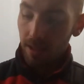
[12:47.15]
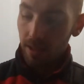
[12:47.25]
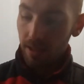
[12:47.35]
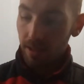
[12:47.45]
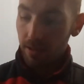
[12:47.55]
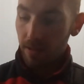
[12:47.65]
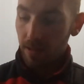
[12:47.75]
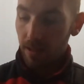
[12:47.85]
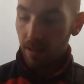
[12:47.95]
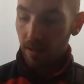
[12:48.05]
is
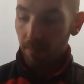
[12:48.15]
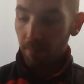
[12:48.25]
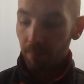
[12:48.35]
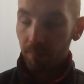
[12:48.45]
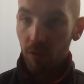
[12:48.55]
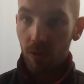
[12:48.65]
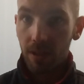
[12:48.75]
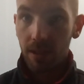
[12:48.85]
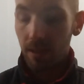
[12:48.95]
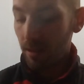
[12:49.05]
you
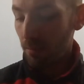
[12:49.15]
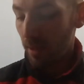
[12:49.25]
can in the